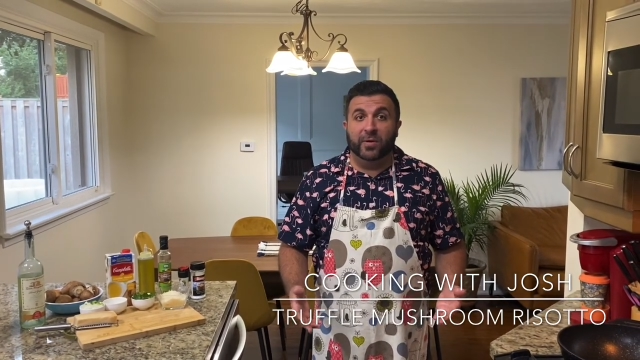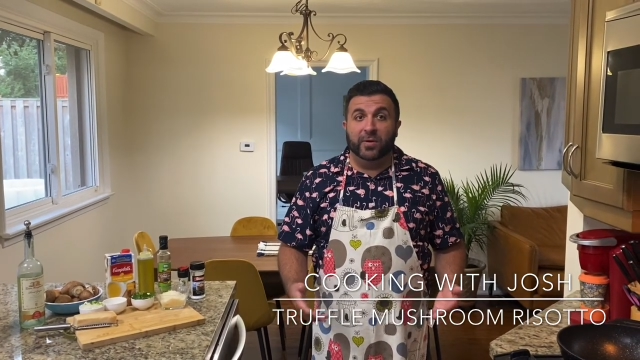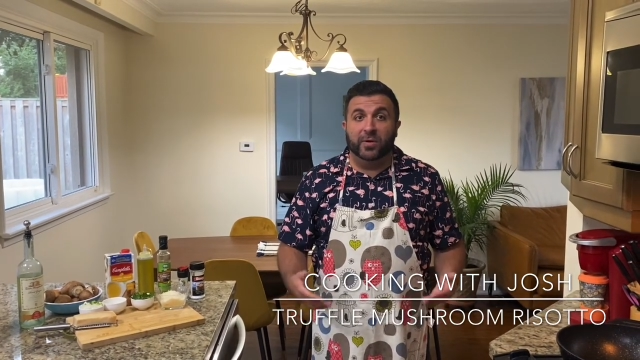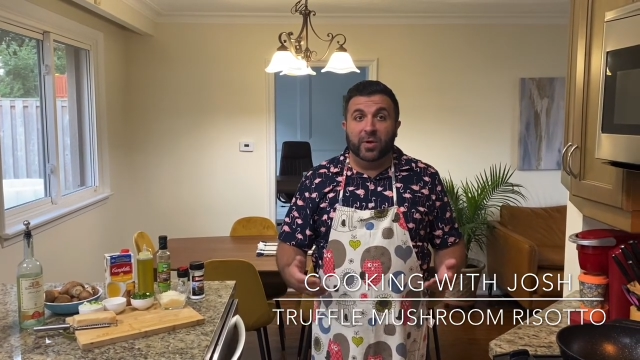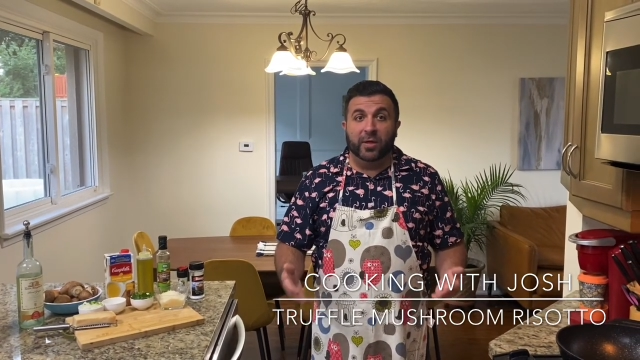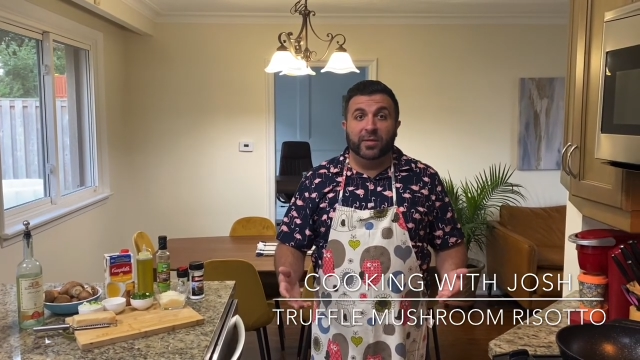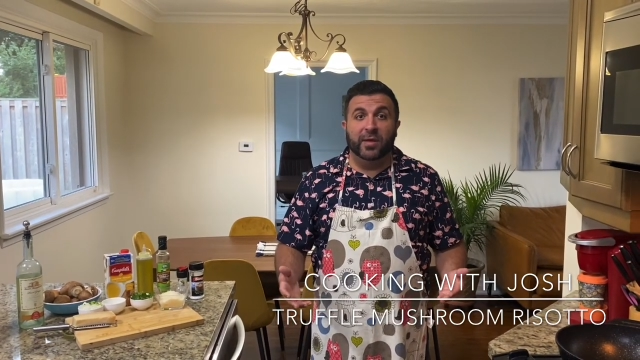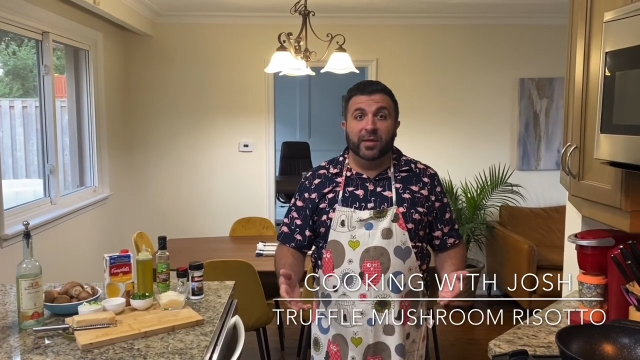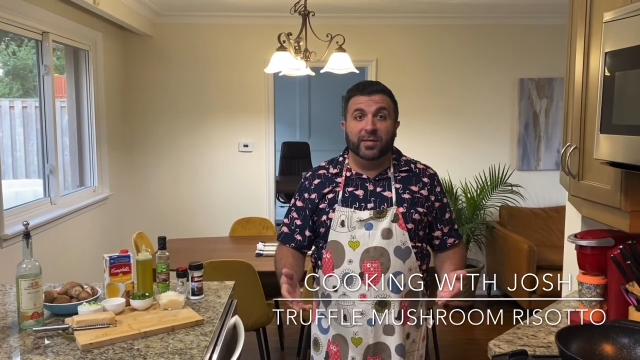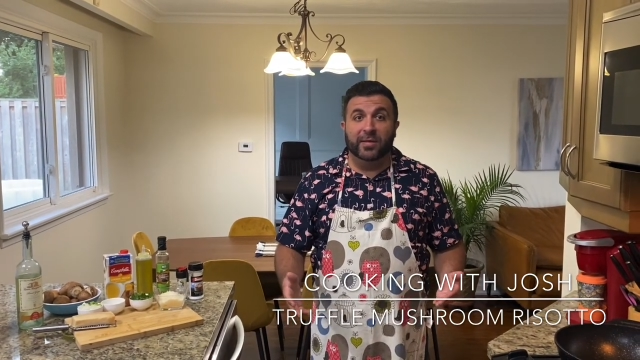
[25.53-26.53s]
calls
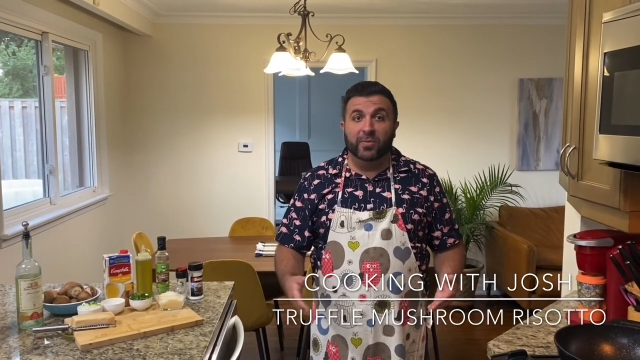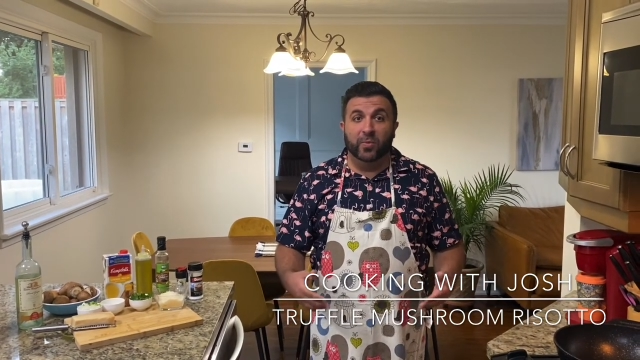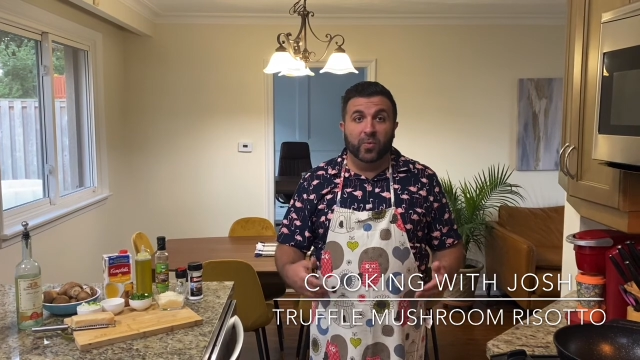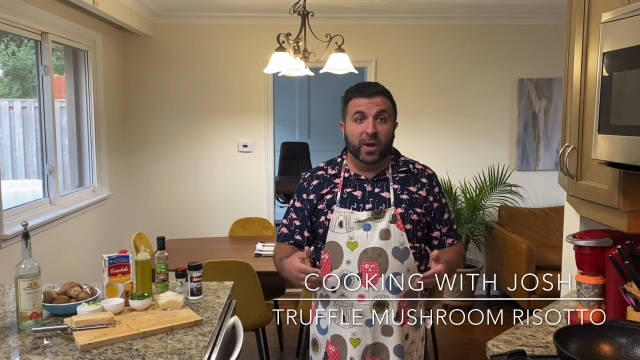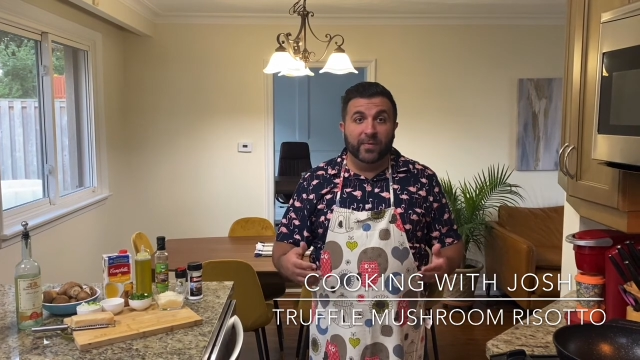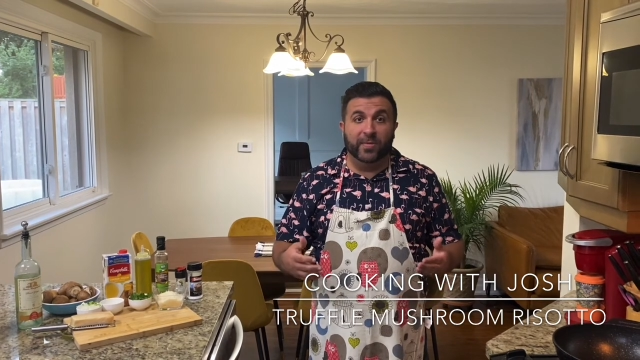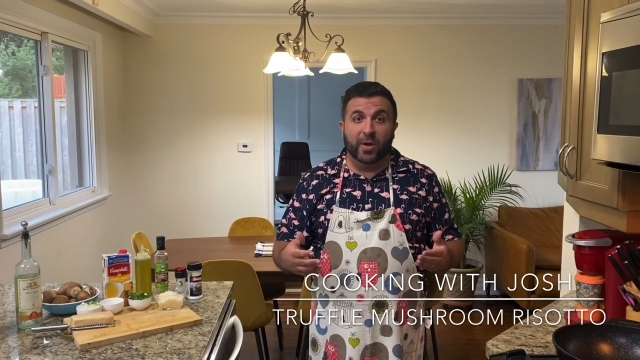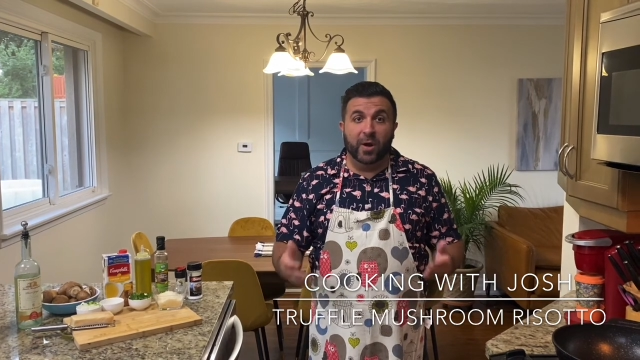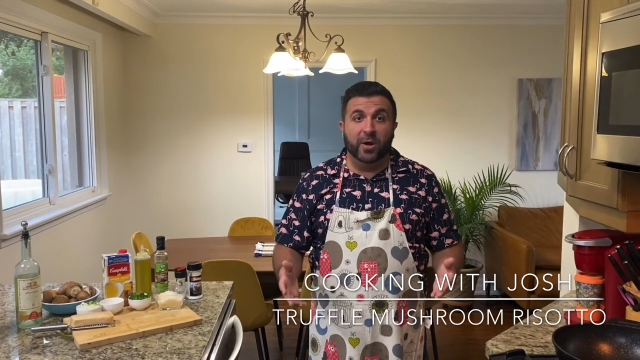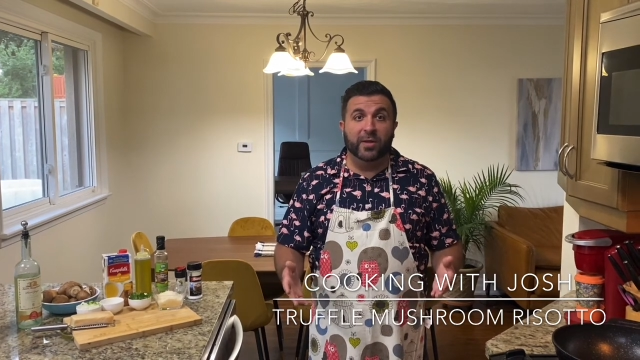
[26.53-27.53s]
it one of the
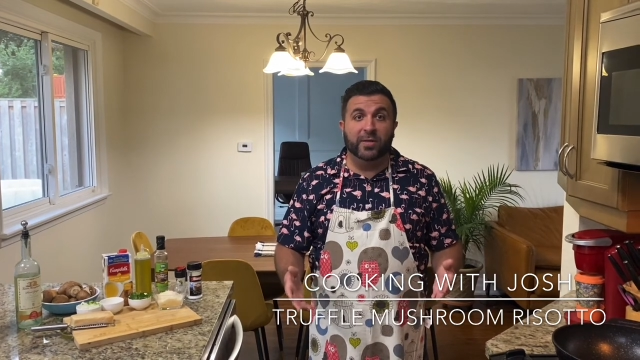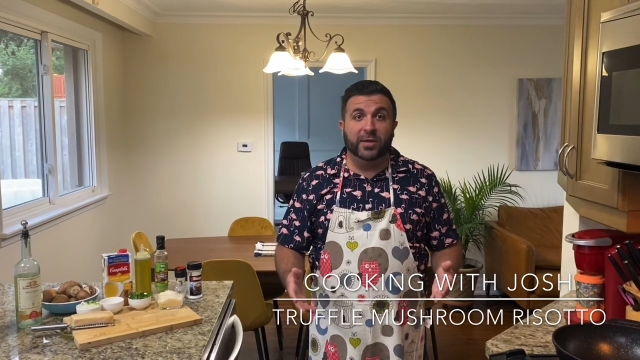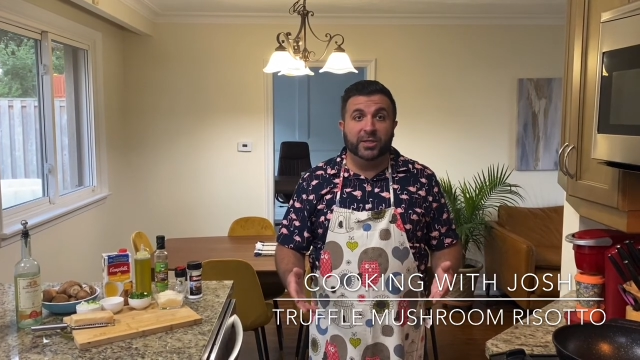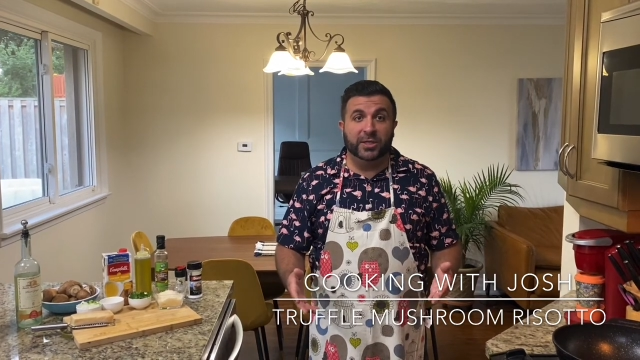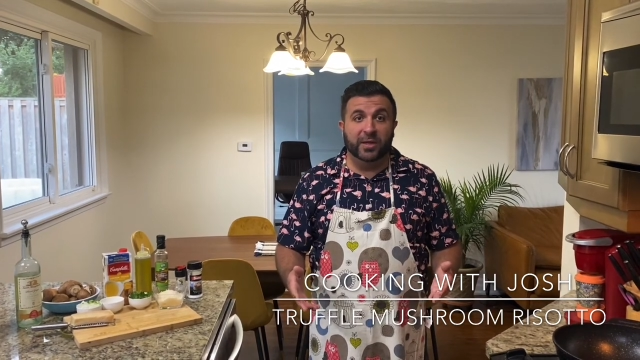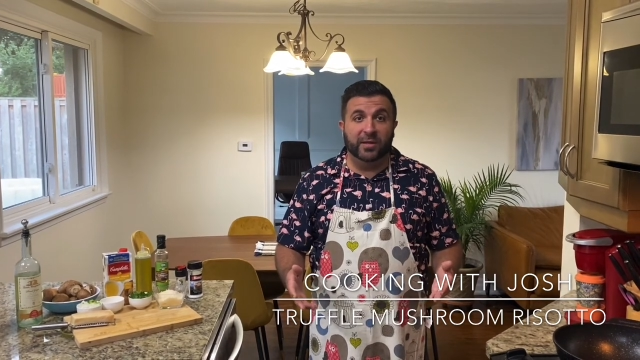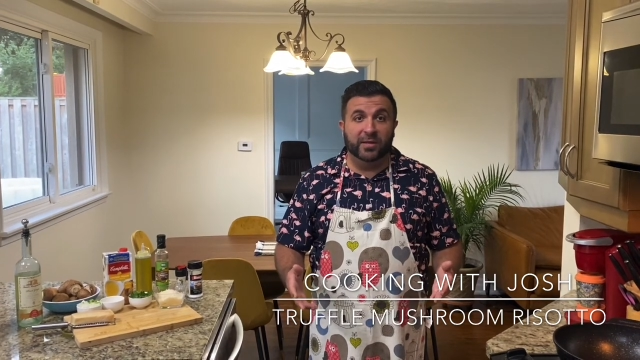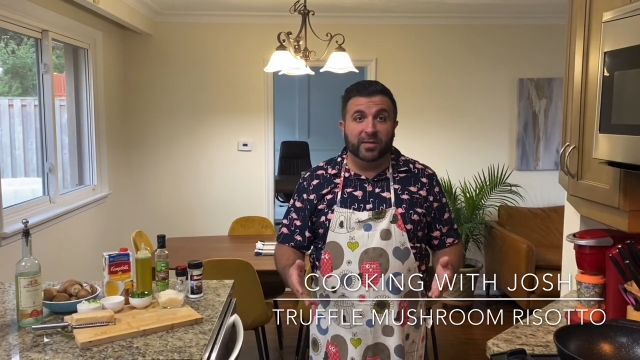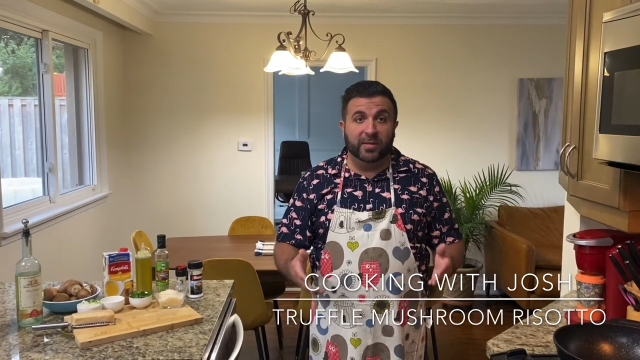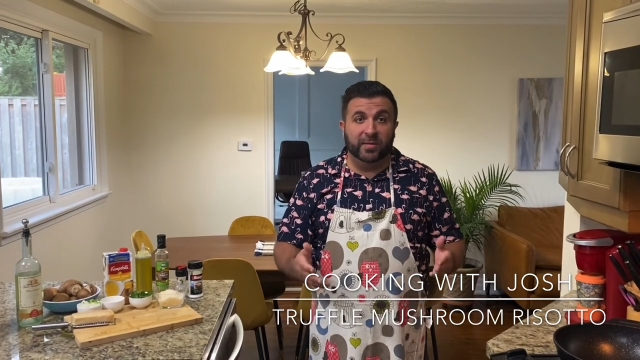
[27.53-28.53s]
hardest
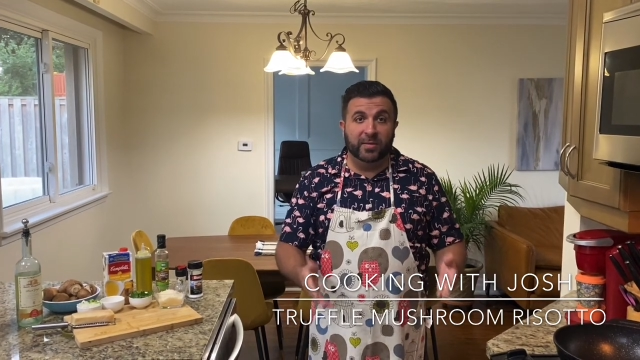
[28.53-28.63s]
dishes